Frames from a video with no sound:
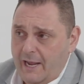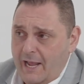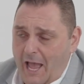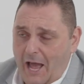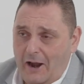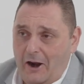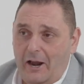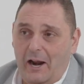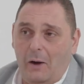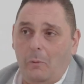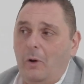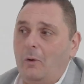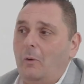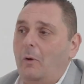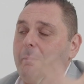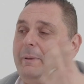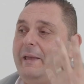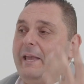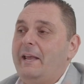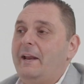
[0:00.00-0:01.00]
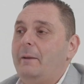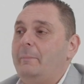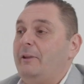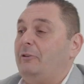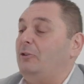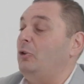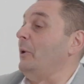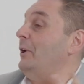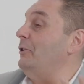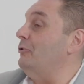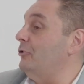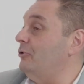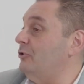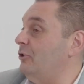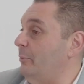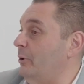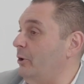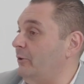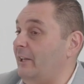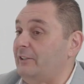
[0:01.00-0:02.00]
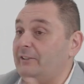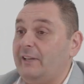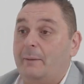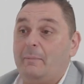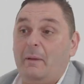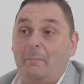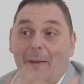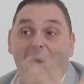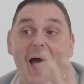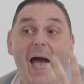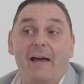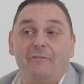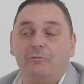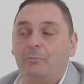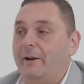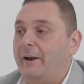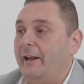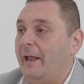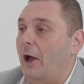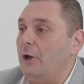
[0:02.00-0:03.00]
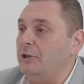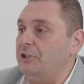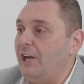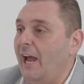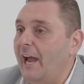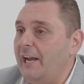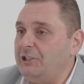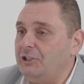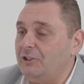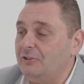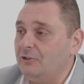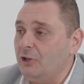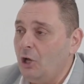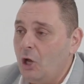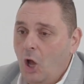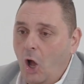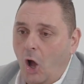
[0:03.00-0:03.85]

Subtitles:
and I don't want to appear to be too interested because that's going to be bad for my negotiations,